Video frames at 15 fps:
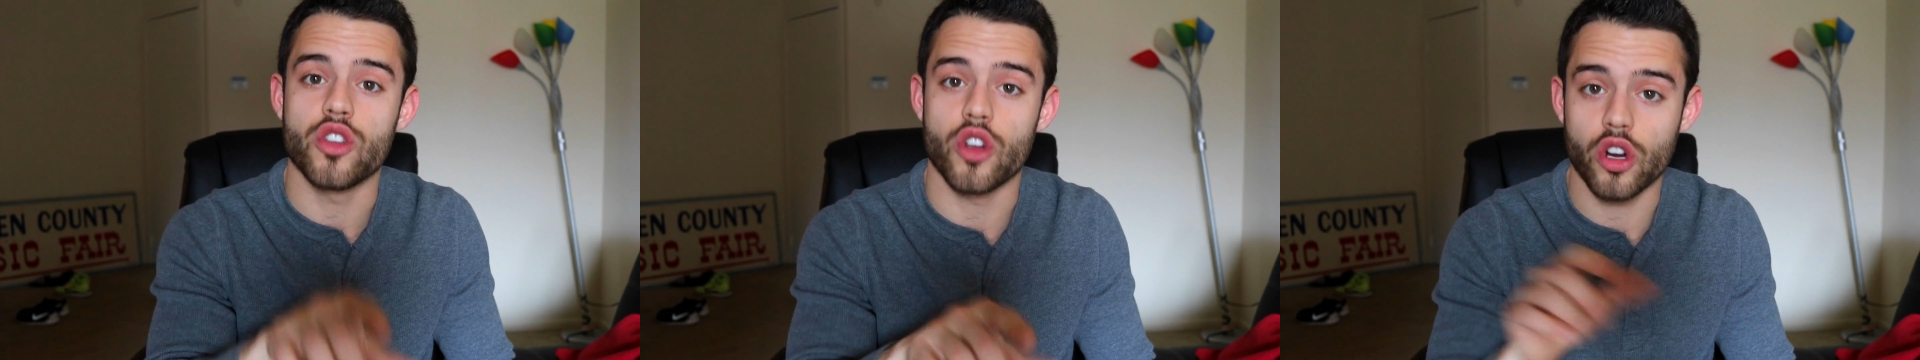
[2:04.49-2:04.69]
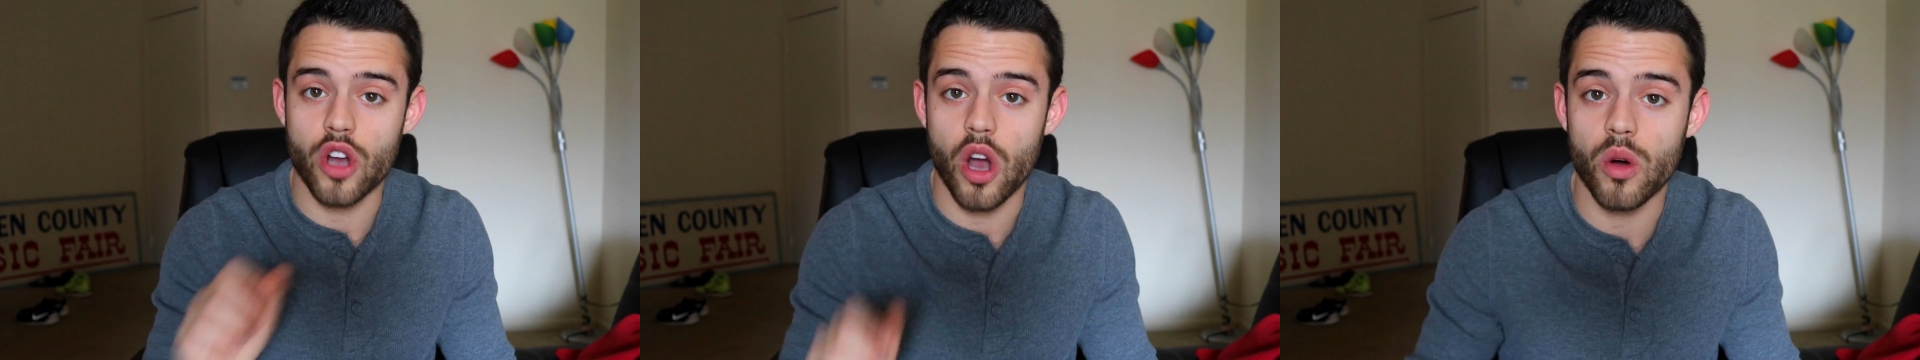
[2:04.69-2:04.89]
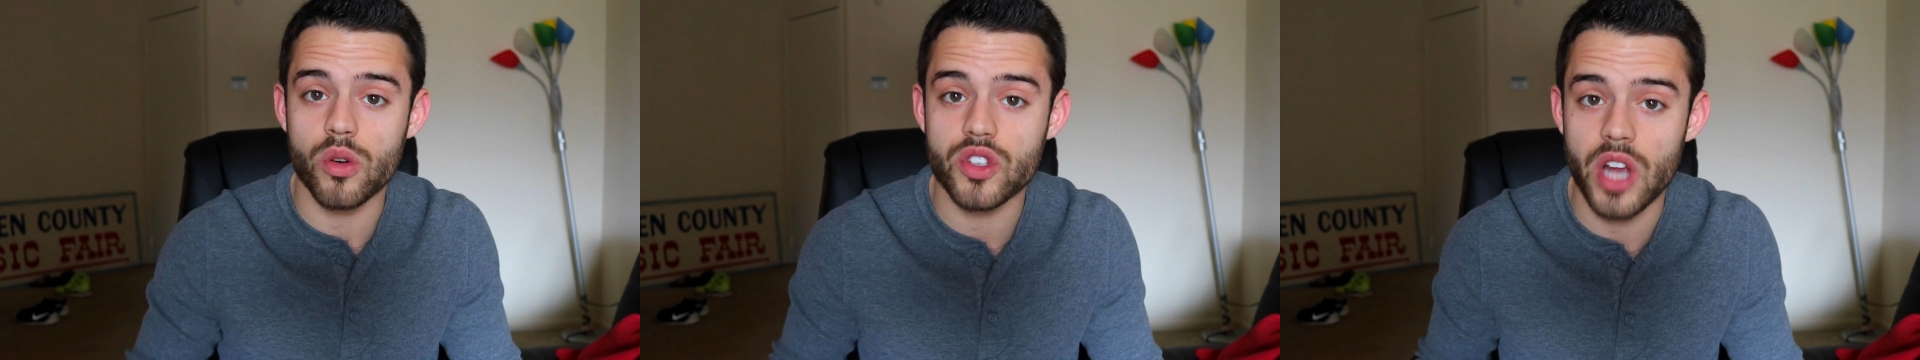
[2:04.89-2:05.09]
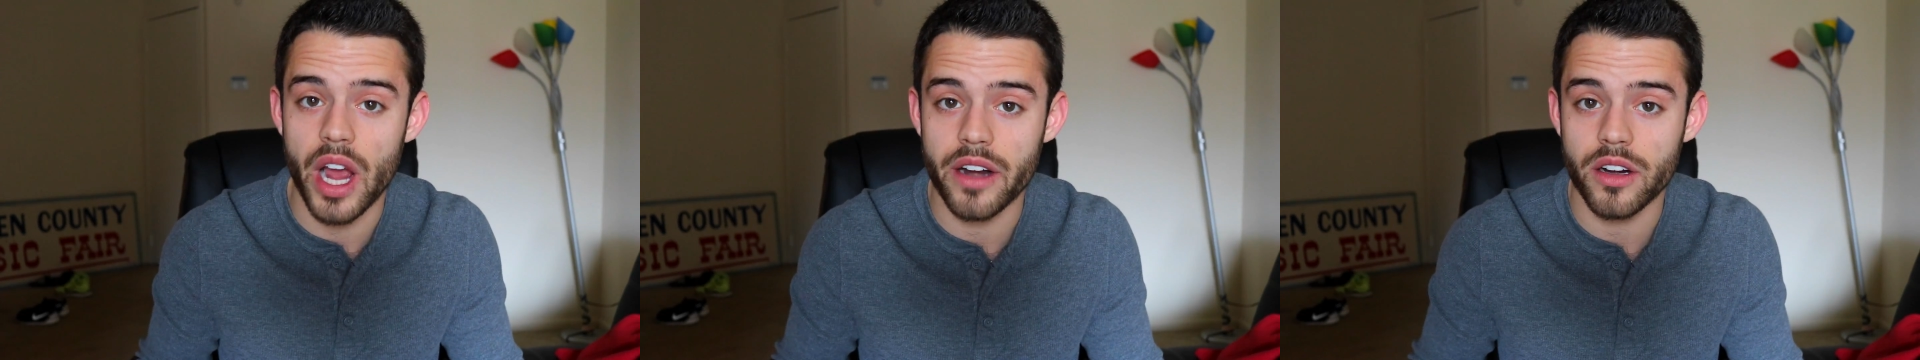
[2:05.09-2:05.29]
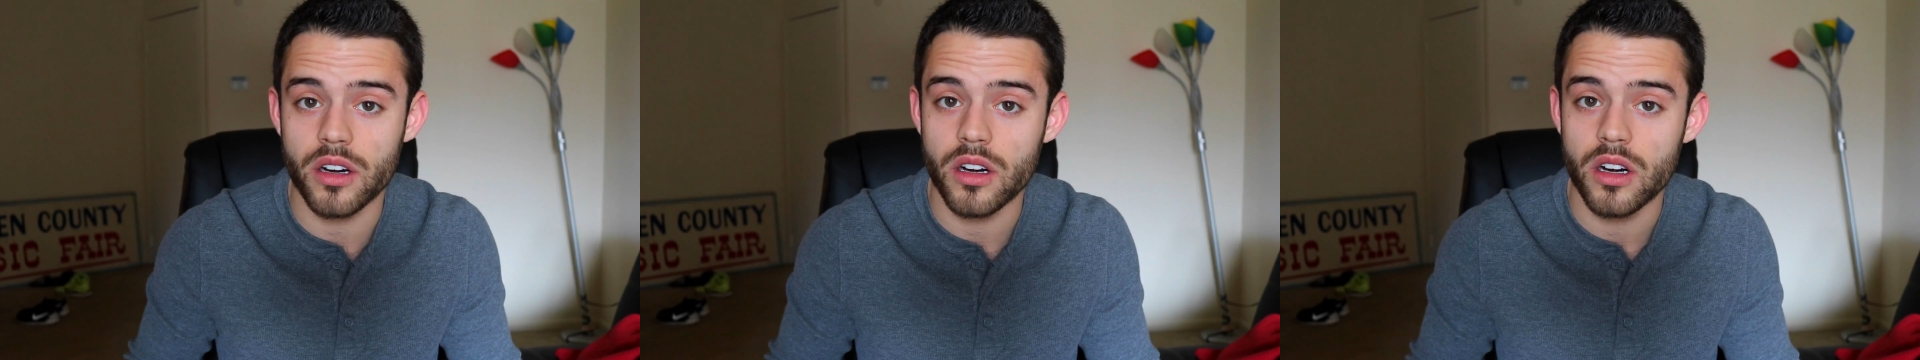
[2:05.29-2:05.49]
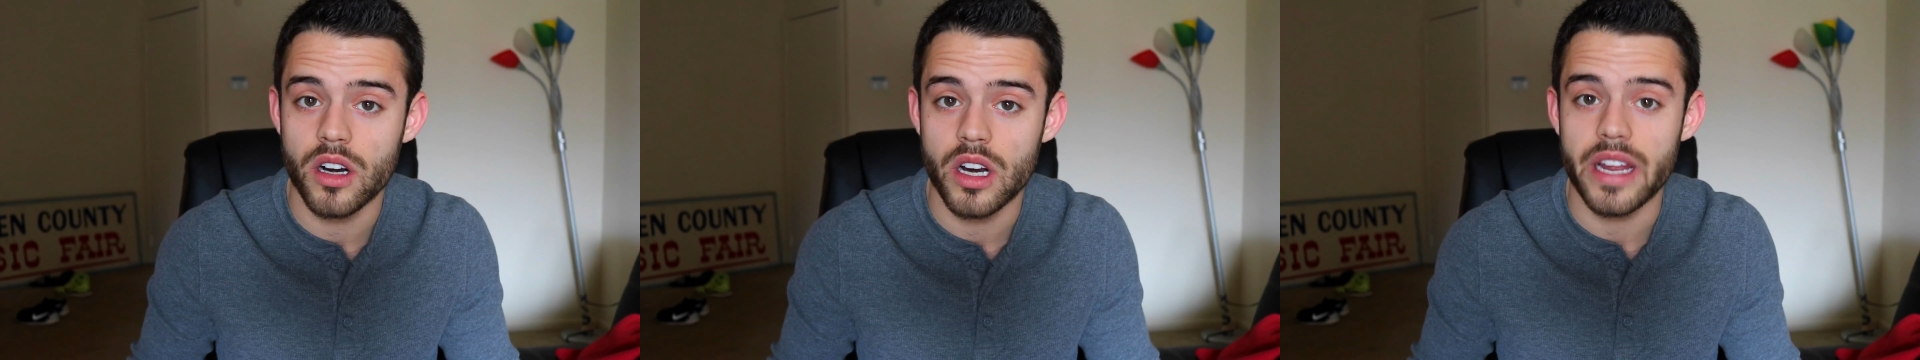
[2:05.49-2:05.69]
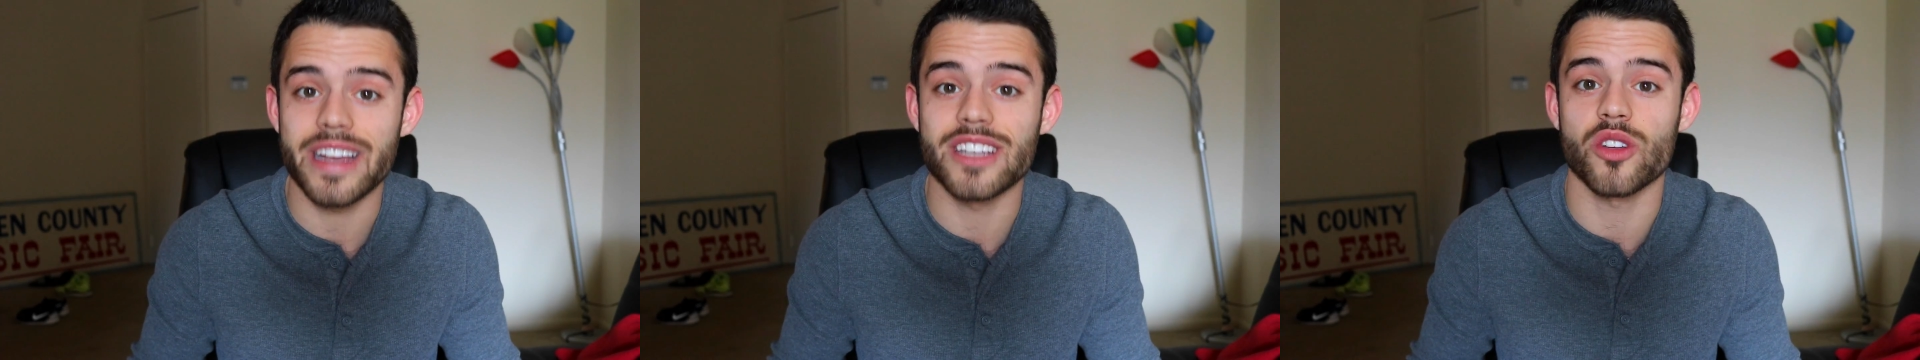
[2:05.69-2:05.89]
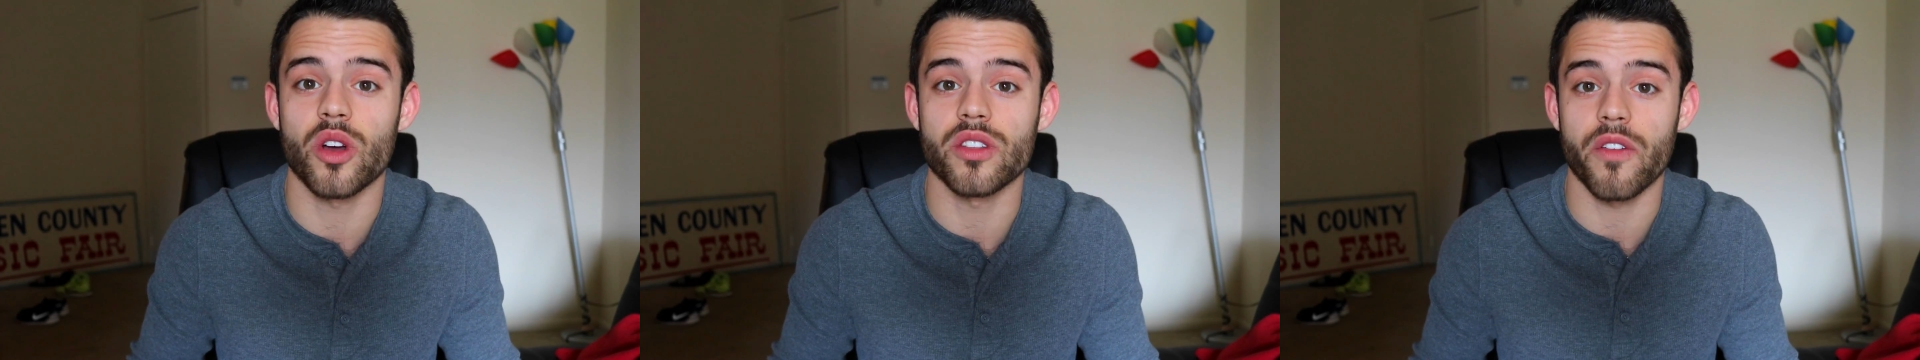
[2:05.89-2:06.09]
your cosigner
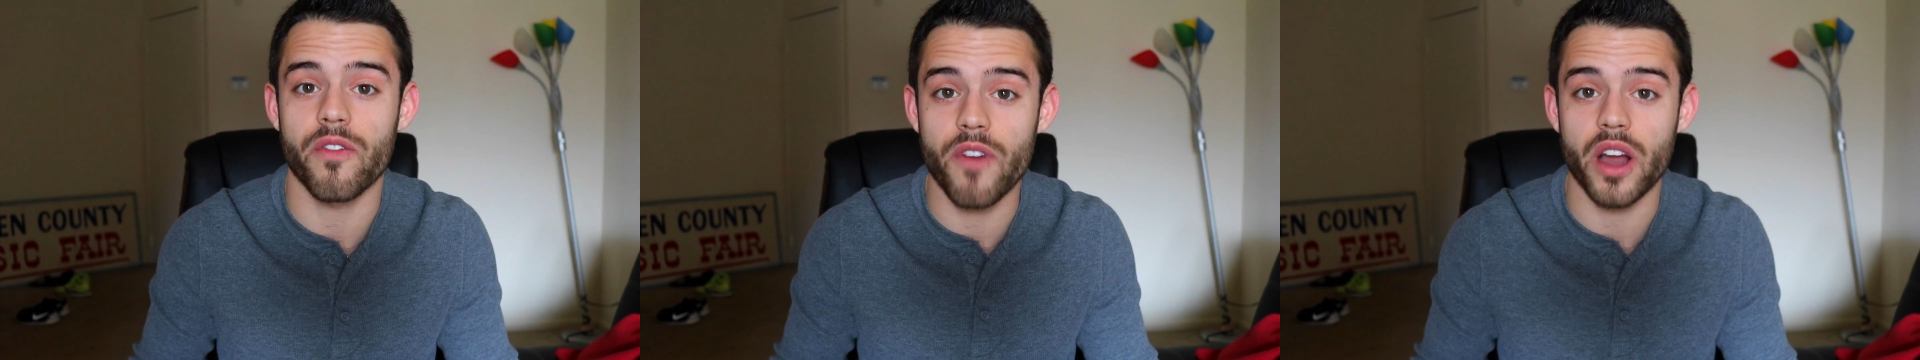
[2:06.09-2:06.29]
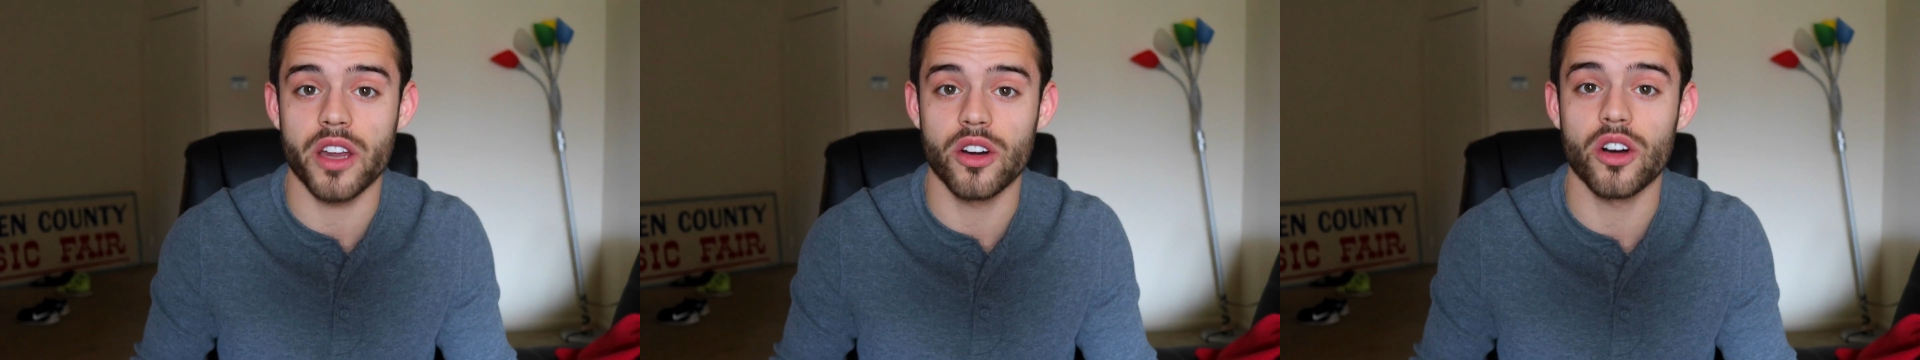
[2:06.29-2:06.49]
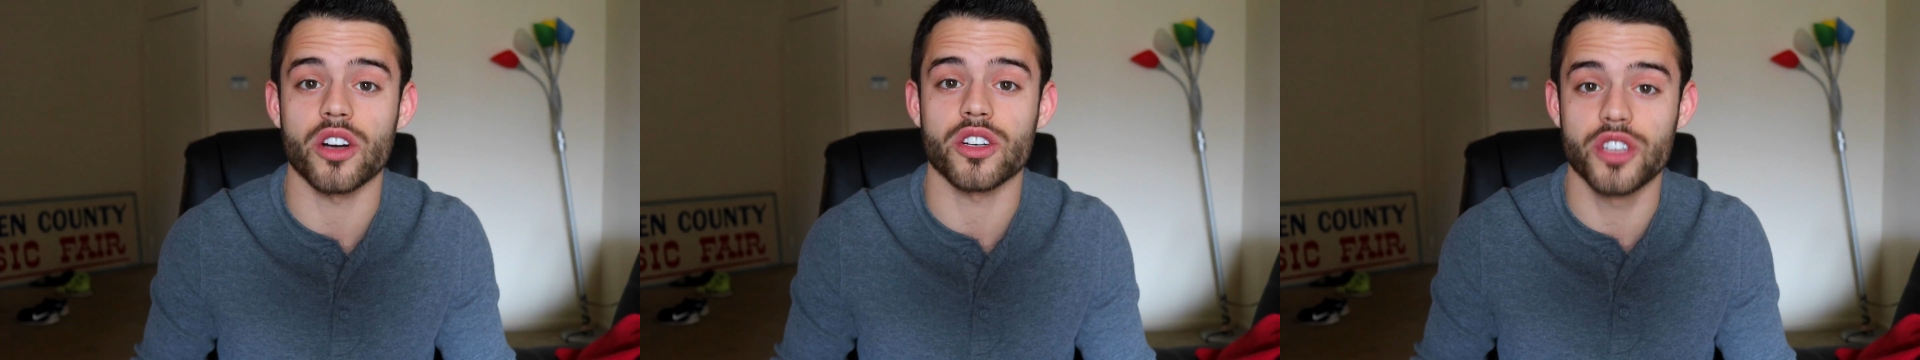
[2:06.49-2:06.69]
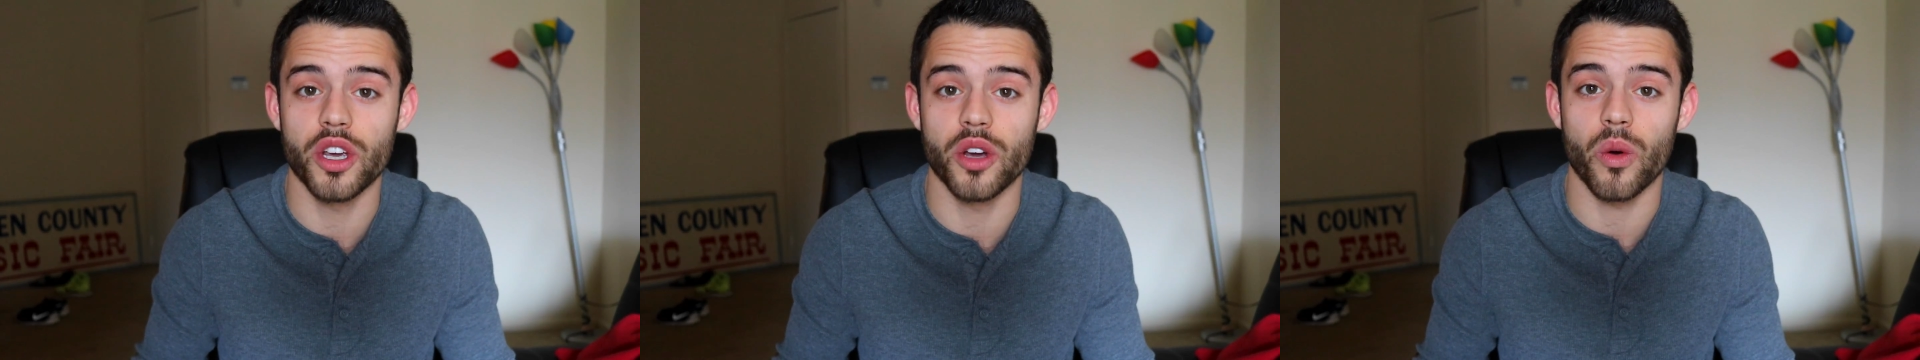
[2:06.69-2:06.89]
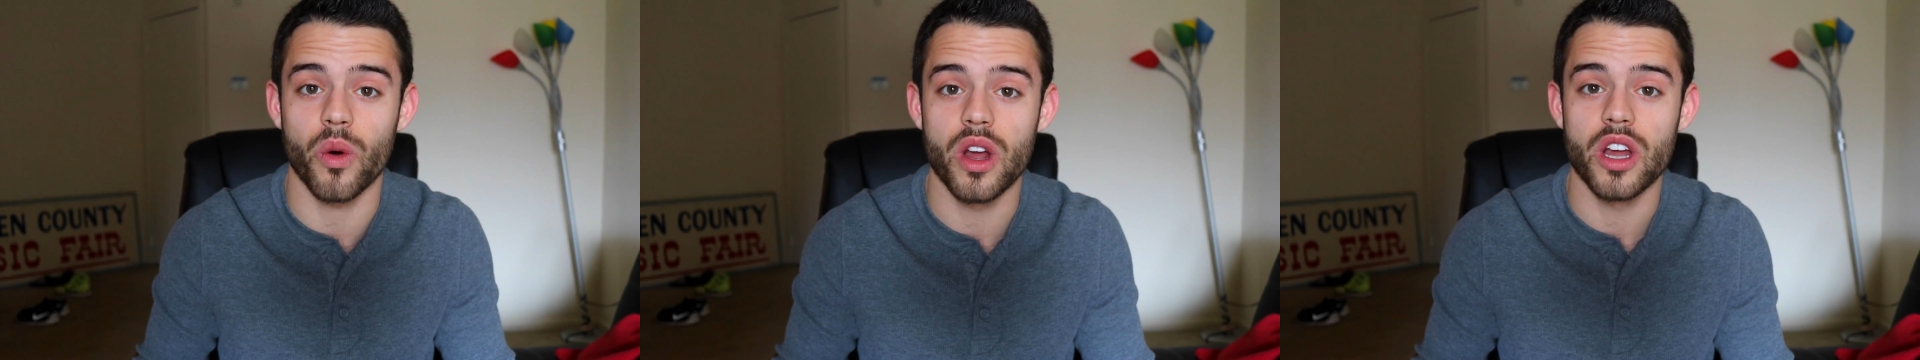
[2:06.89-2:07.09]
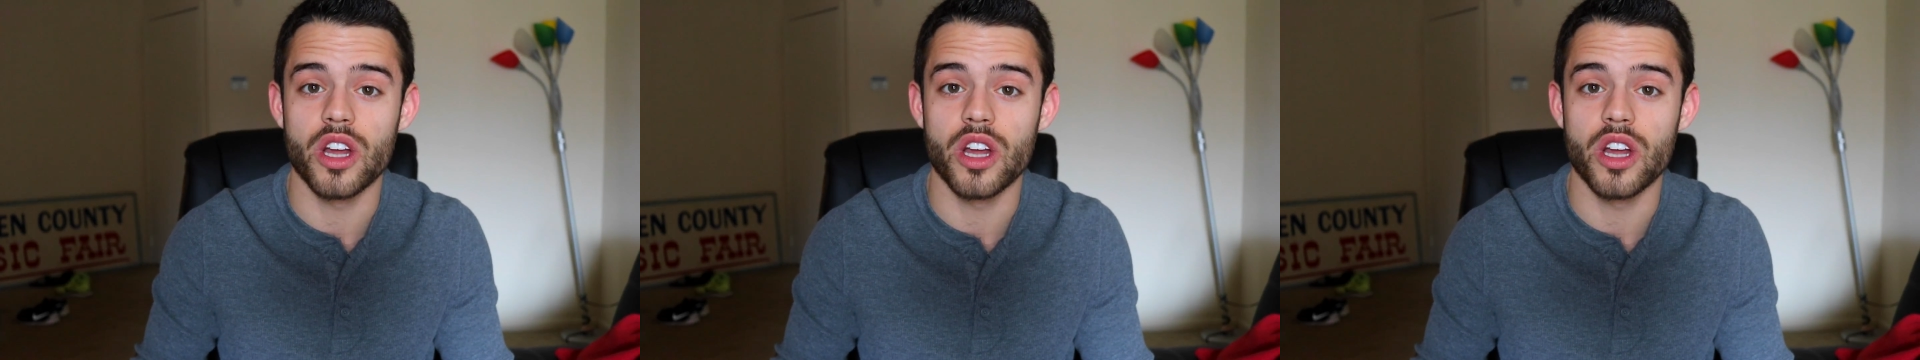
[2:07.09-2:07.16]
is on the fucking hook too.